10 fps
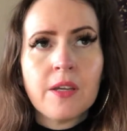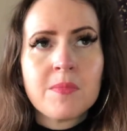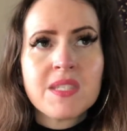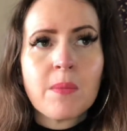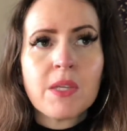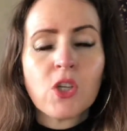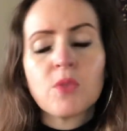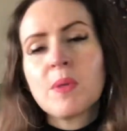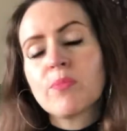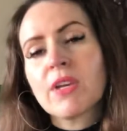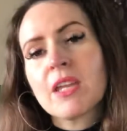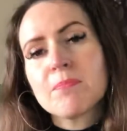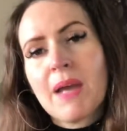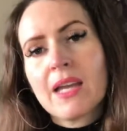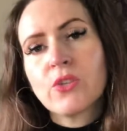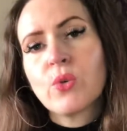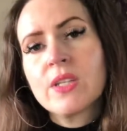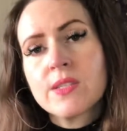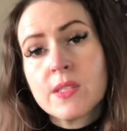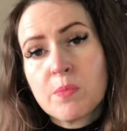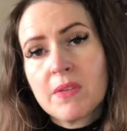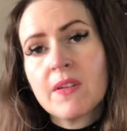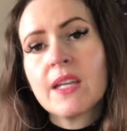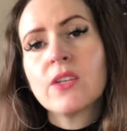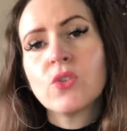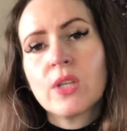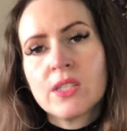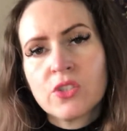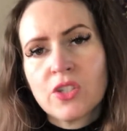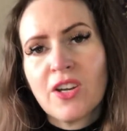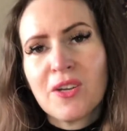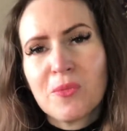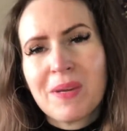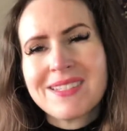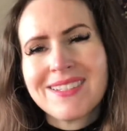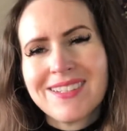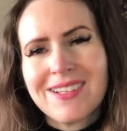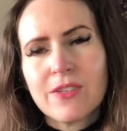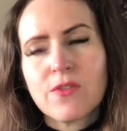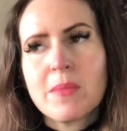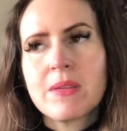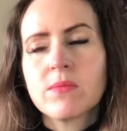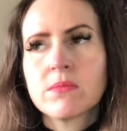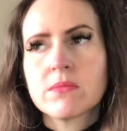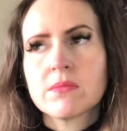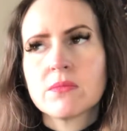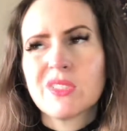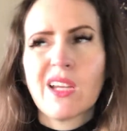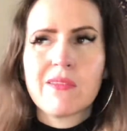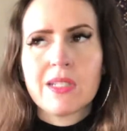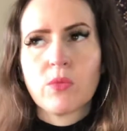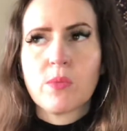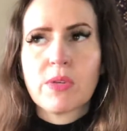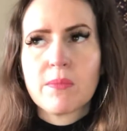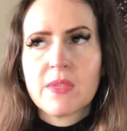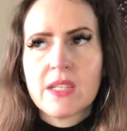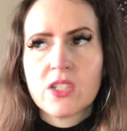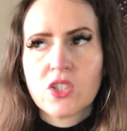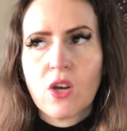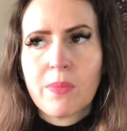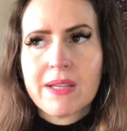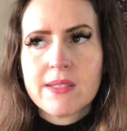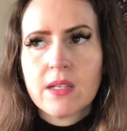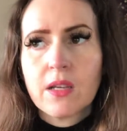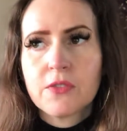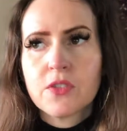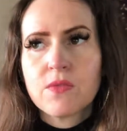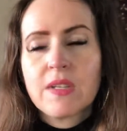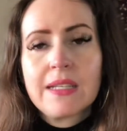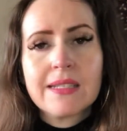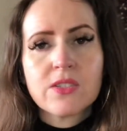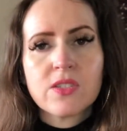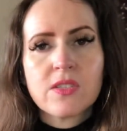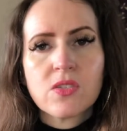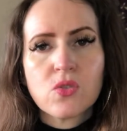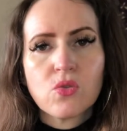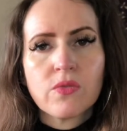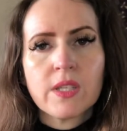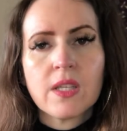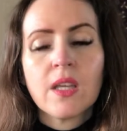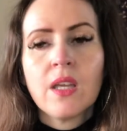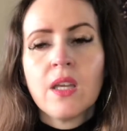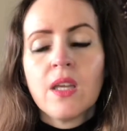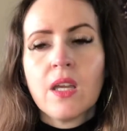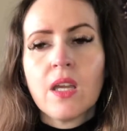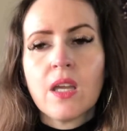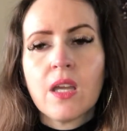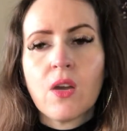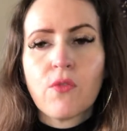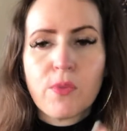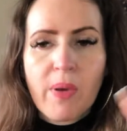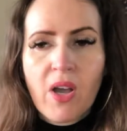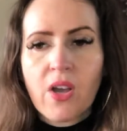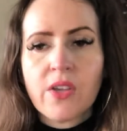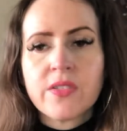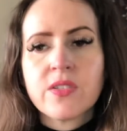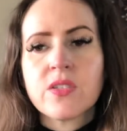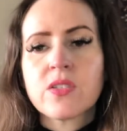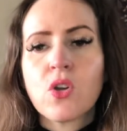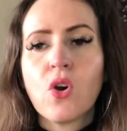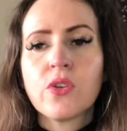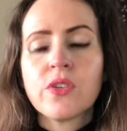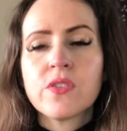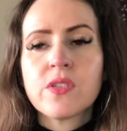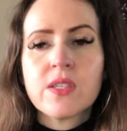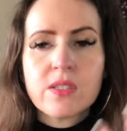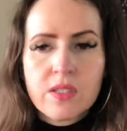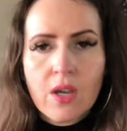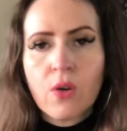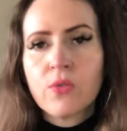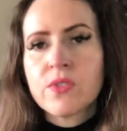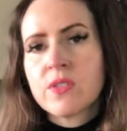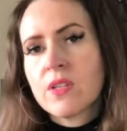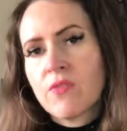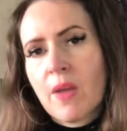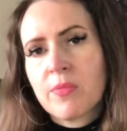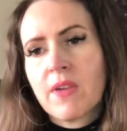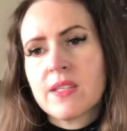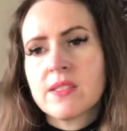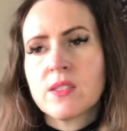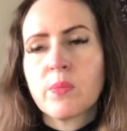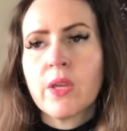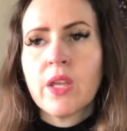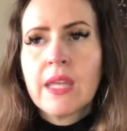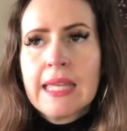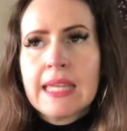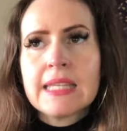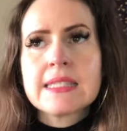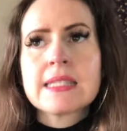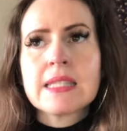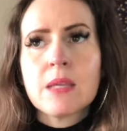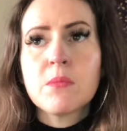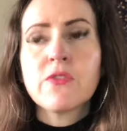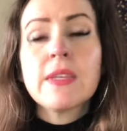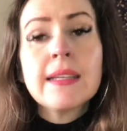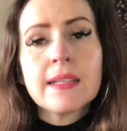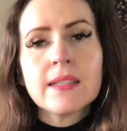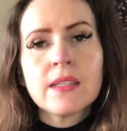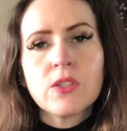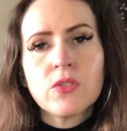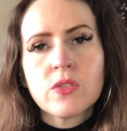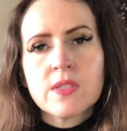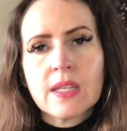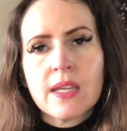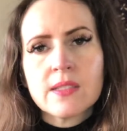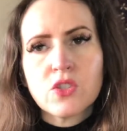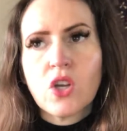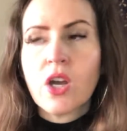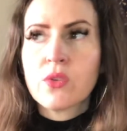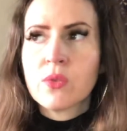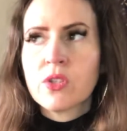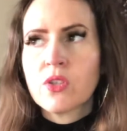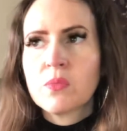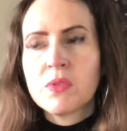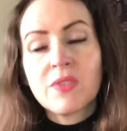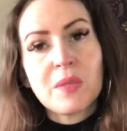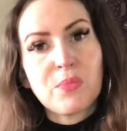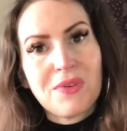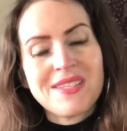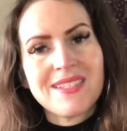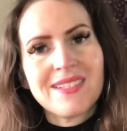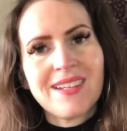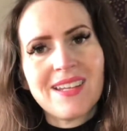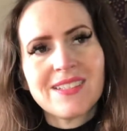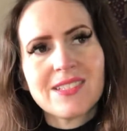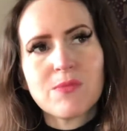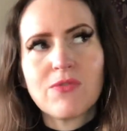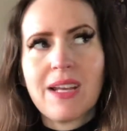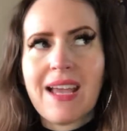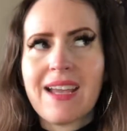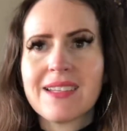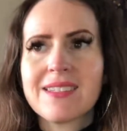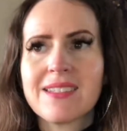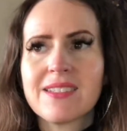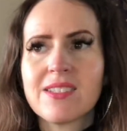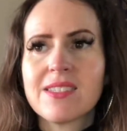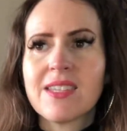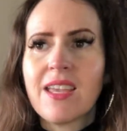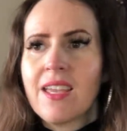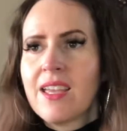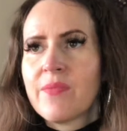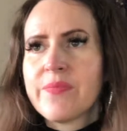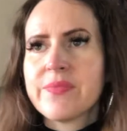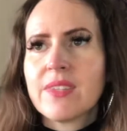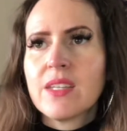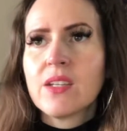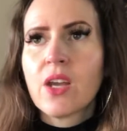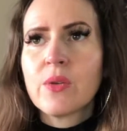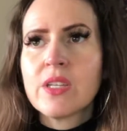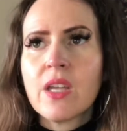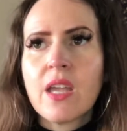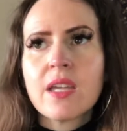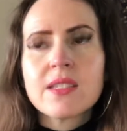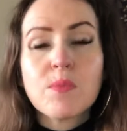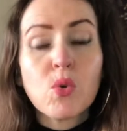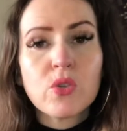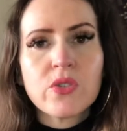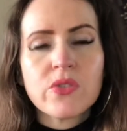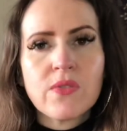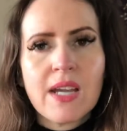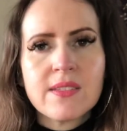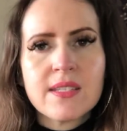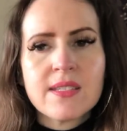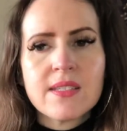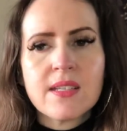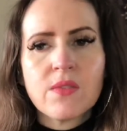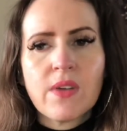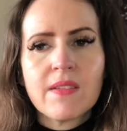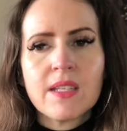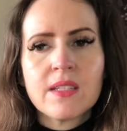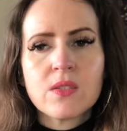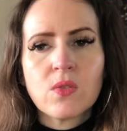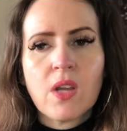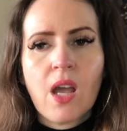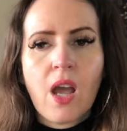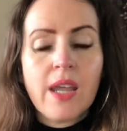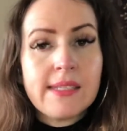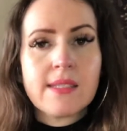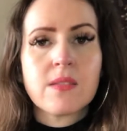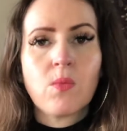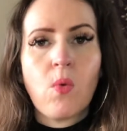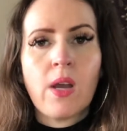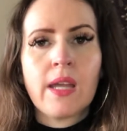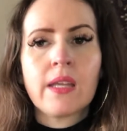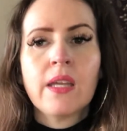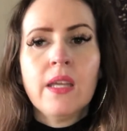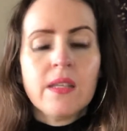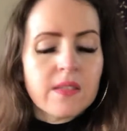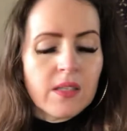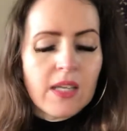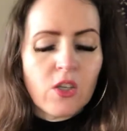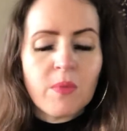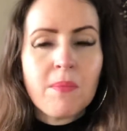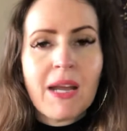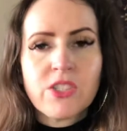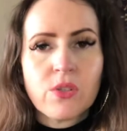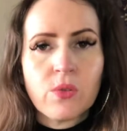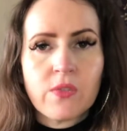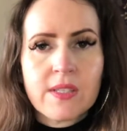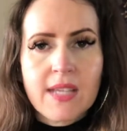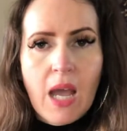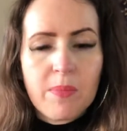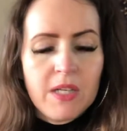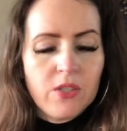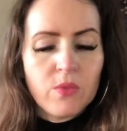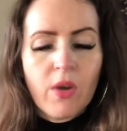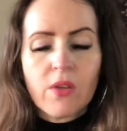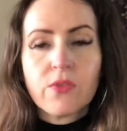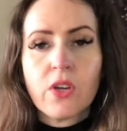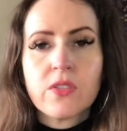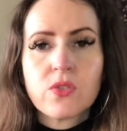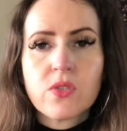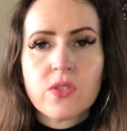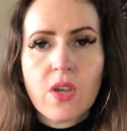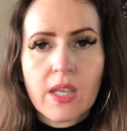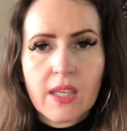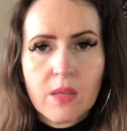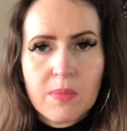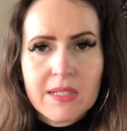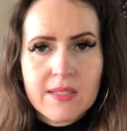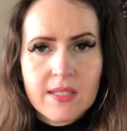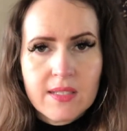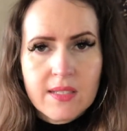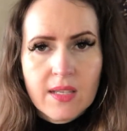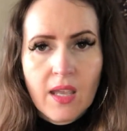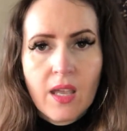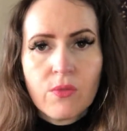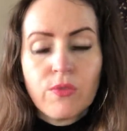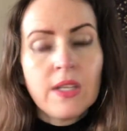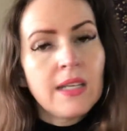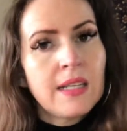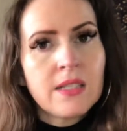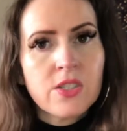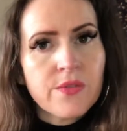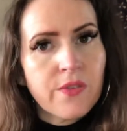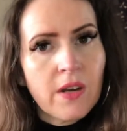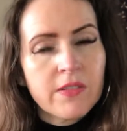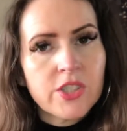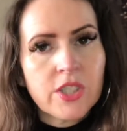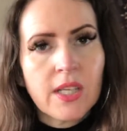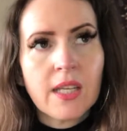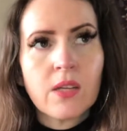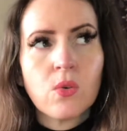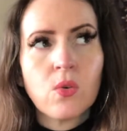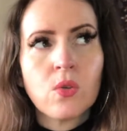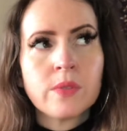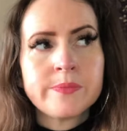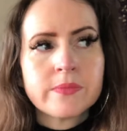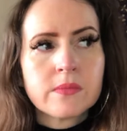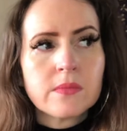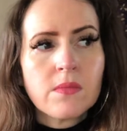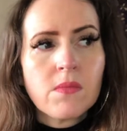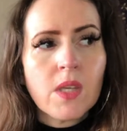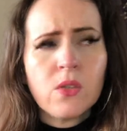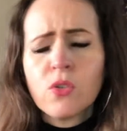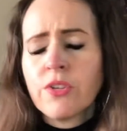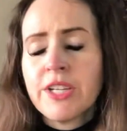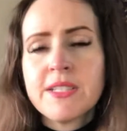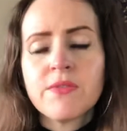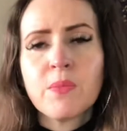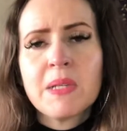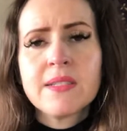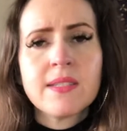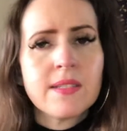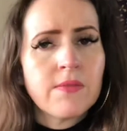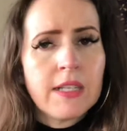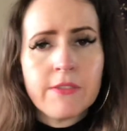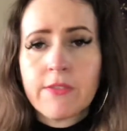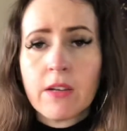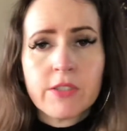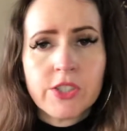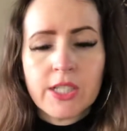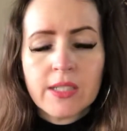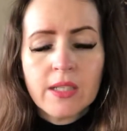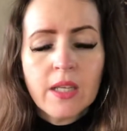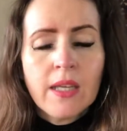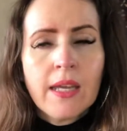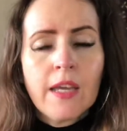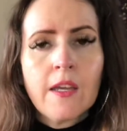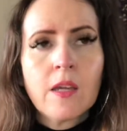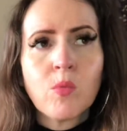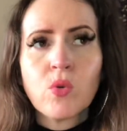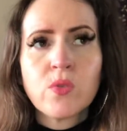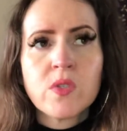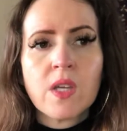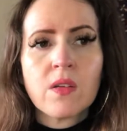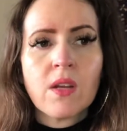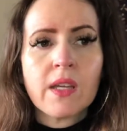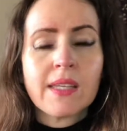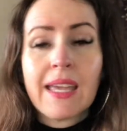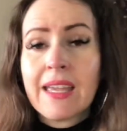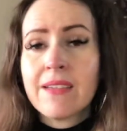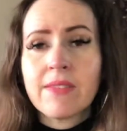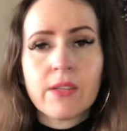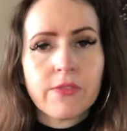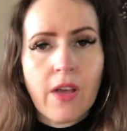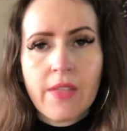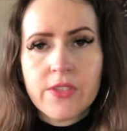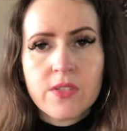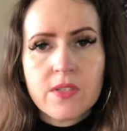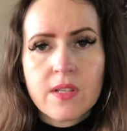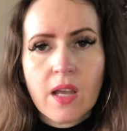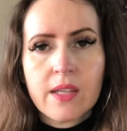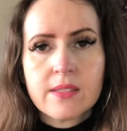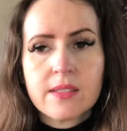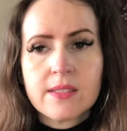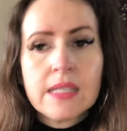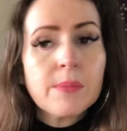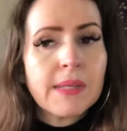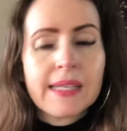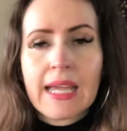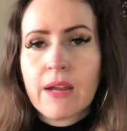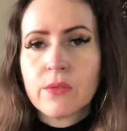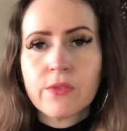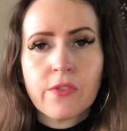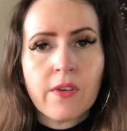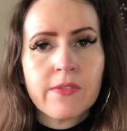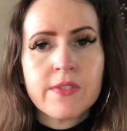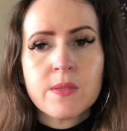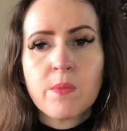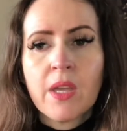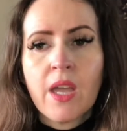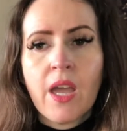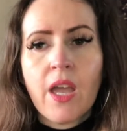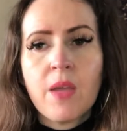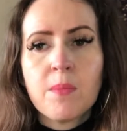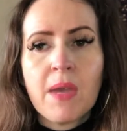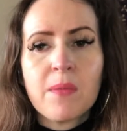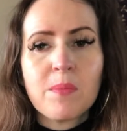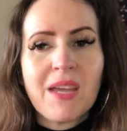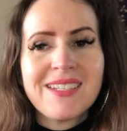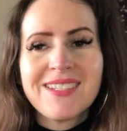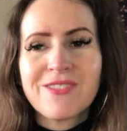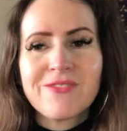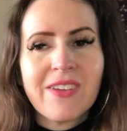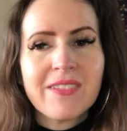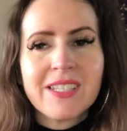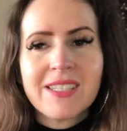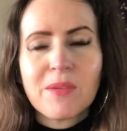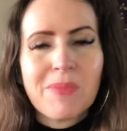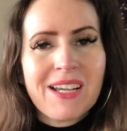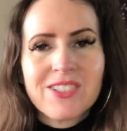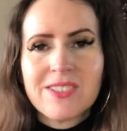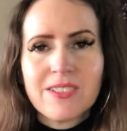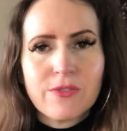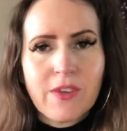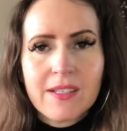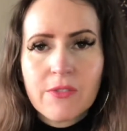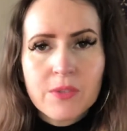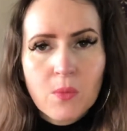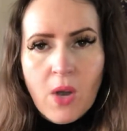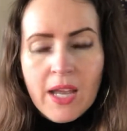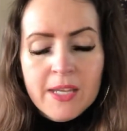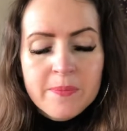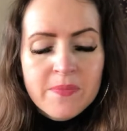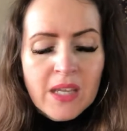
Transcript: Something could be bringing back your inner spirit and your inner child back to life. I mean, we don't really want to bring the inner child back to life because really it's just a story of the past that's gone. It's dissolved and evaporated, but it's the same feeling that you used to get as a child when you could be really present and just relax and just, you know, explore your surroundings in a very sort of like innocent way. So there could be magical things happening. You might find your psychic abilities really just flourishing, or your creative abilities really flourishing. Also like caring for others, like deeply caring for others, and in a very compassionate, fun, loving way.